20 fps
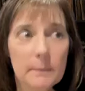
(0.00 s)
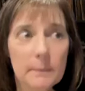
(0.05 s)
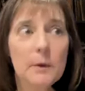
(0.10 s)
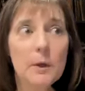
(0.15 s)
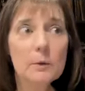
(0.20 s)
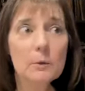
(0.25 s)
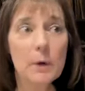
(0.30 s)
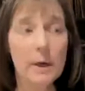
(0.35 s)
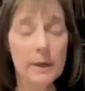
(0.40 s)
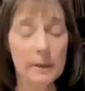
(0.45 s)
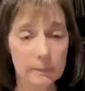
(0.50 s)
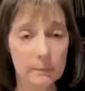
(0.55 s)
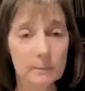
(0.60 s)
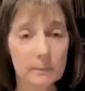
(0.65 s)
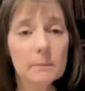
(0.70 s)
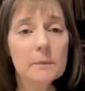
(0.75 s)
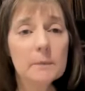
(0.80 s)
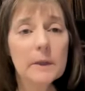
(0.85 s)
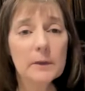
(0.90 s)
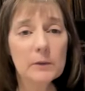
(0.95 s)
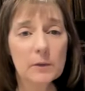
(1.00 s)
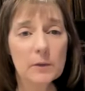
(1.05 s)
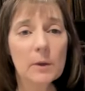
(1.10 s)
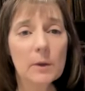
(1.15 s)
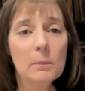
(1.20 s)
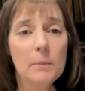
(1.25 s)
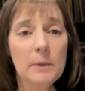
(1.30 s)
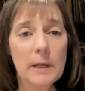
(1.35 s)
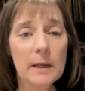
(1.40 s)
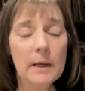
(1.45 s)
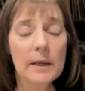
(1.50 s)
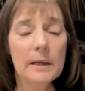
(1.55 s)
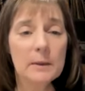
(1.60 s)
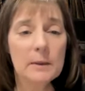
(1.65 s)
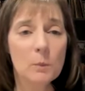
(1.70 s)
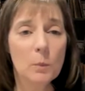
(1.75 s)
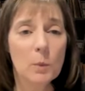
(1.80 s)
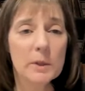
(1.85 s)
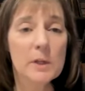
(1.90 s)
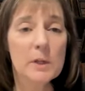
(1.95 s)
You're right. That's yeah,
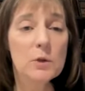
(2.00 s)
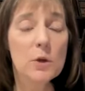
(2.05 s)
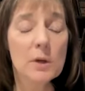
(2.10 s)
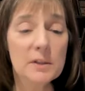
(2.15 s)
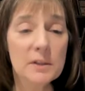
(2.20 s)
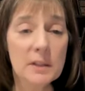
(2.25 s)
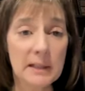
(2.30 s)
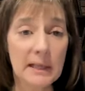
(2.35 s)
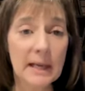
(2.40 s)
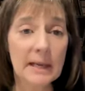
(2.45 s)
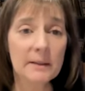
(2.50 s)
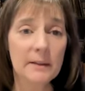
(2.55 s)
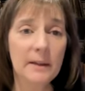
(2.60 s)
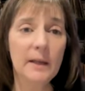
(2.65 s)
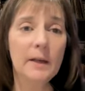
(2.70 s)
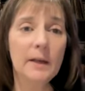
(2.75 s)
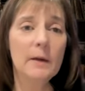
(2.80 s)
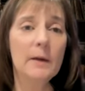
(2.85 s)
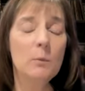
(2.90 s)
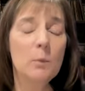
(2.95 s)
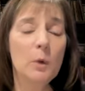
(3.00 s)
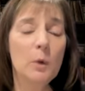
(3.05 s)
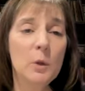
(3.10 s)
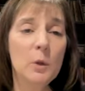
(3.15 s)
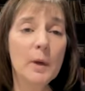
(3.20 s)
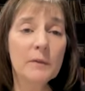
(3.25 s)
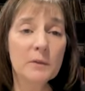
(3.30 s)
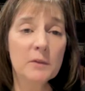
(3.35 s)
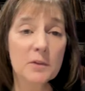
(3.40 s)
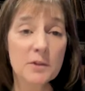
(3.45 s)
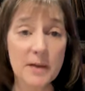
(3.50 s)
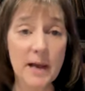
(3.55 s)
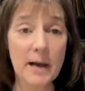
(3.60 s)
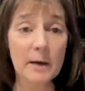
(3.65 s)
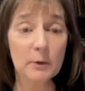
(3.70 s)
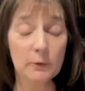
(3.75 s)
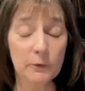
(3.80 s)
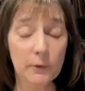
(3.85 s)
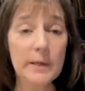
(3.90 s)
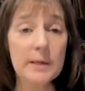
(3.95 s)
and what it took to get there and what you have to
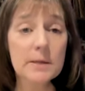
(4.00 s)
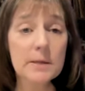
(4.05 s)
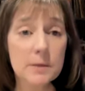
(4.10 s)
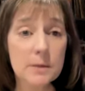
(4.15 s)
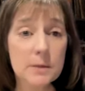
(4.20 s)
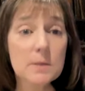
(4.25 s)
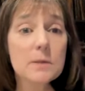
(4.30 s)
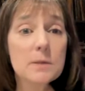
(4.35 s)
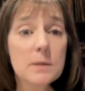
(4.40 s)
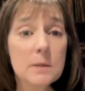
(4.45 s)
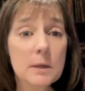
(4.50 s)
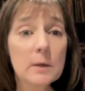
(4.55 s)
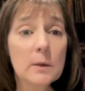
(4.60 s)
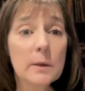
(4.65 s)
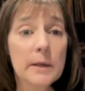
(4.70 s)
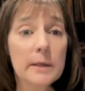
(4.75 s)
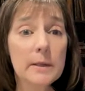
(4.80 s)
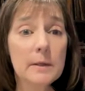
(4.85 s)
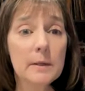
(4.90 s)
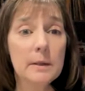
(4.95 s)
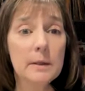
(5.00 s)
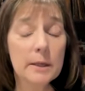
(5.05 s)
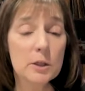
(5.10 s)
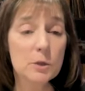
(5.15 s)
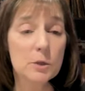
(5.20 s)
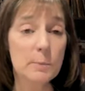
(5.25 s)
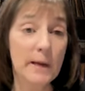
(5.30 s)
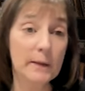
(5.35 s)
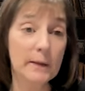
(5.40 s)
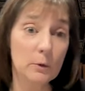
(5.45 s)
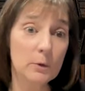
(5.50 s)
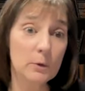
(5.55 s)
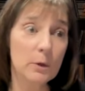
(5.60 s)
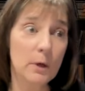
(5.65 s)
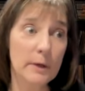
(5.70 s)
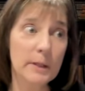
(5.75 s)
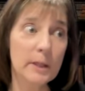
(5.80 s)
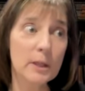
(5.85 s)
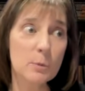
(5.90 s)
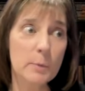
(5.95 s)
sacrifice, you know, and expect or
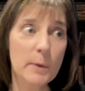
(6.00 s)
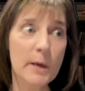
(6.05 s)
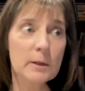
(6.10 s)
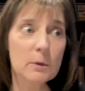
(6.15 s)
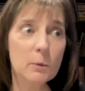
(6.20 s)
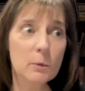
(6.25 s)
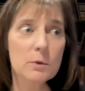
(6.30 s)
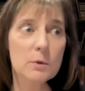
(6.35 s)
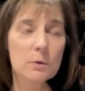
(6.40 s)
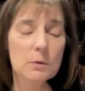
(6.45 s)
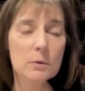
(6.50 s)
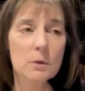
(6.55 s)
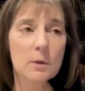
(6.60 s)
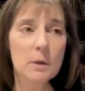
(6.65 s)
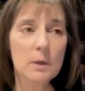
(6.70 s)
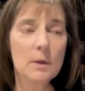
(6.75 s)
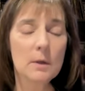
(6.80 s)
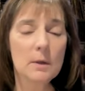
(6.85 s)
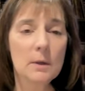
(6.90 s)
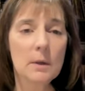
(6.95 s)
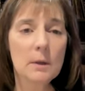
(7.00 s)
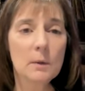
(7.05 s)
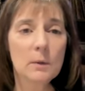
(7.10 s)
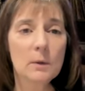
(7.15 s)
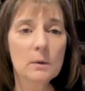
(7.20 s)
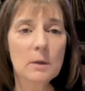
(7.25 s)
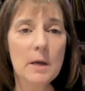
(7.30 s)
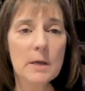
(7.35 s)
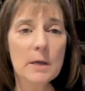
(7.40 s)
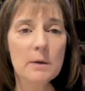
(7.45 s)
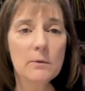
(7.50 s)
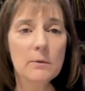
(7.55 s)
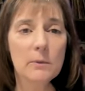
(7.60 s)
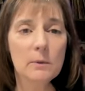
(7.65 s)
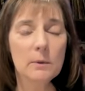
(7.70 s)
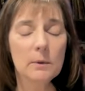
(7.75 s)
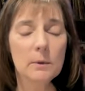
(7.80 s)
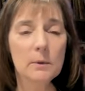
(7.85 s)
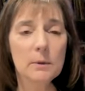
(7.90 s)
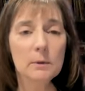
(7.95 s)
not expect, which was, you know, a lot of
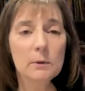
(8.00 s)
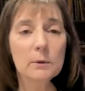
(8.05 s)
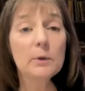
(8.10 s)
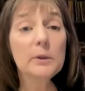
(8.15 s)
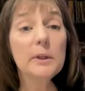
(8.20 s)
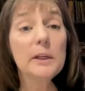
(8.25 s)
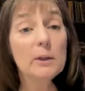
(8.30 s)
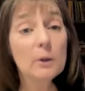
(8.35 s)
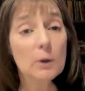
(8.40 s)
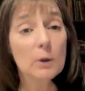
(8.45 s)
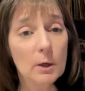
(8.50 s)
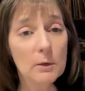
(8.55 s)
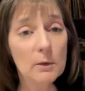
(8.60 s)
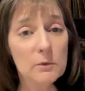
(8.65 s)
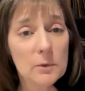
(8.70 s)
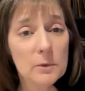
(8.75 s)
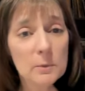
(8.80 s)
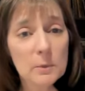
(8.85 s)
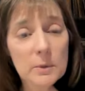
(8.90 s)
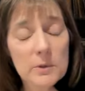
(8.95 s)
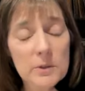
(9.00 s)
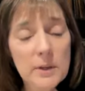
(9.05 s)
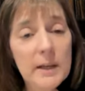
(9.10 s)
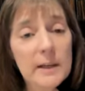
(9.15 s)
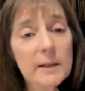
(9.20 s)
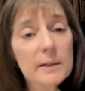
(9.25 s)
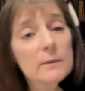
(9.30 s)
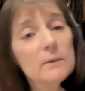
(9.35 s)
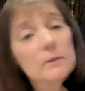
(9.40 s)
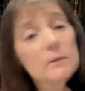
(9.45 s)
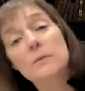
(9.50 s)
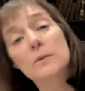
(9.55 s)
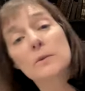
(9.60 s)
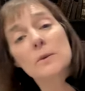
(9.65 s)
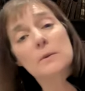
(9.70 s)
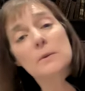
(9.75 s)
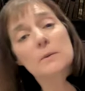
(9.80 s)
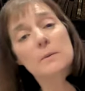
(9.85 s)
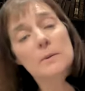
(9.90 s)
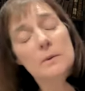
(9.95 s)
learning curve, we'll say, for
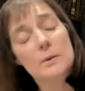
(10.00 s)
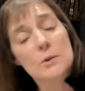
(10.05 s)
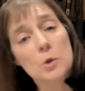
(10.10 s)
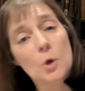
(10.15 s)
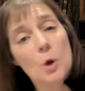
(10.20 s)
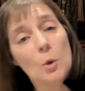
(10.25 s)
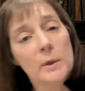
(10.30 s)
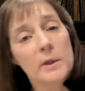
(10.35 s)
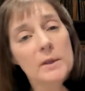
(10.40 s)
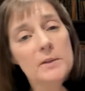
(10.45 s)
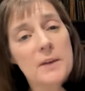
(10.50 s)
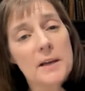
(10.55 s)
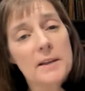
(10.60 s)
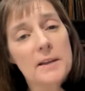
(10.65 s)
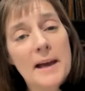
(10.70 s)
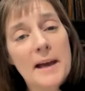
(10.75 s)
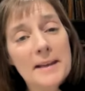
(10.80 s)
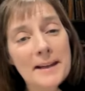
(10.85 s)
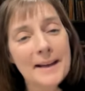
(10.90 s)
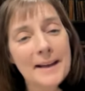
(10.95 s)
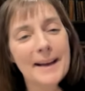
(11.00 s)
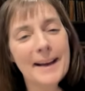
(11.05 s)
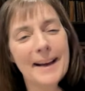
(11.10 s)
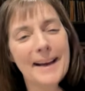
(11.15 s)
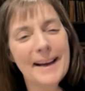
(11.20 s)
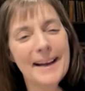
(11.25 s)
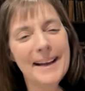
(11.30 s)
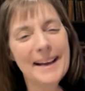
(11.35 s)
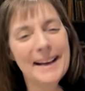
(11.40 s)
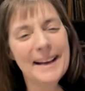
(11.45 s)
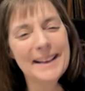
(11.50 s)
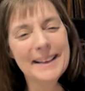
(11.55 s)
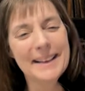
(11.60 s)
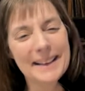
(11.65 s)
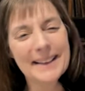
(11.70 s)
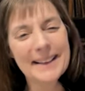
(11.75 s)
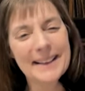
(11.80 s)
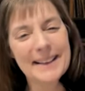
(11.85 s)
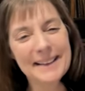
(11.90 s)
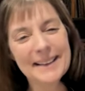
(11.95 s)
a short way to say that.
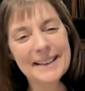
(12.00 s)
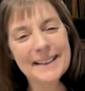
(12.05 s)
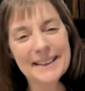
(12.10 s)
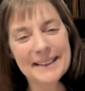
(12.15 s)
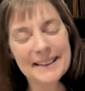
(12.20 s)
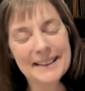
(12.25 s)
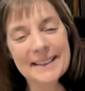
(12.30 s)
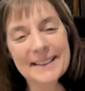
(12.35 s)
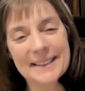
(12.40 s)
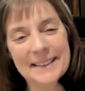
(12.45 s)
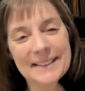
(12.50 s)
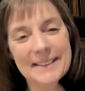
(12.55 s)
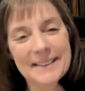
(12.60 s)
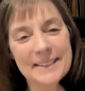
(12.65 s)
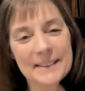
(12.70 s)
Yeah.